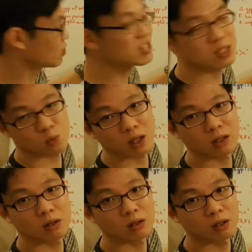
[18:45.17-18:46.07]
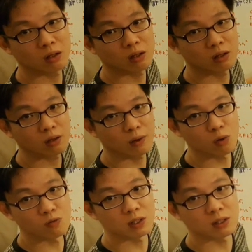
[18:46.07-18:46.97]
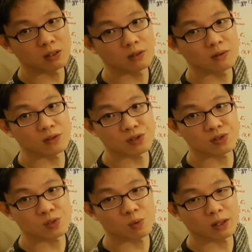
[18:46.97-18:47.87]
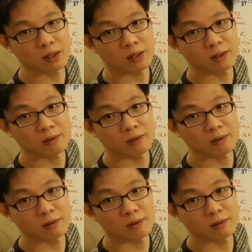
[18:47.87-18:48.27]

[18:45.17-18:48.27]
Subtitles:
this one over this one.